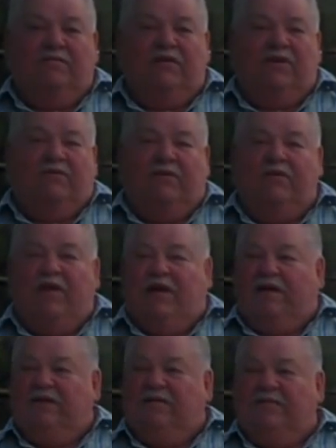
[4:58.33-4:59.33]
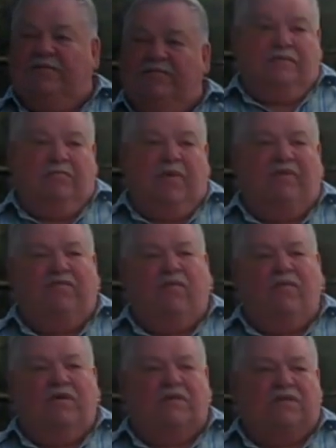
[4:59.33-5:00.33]
We don't do that. But
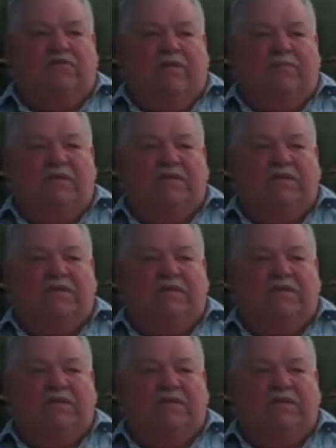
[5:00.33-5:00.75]
for a script,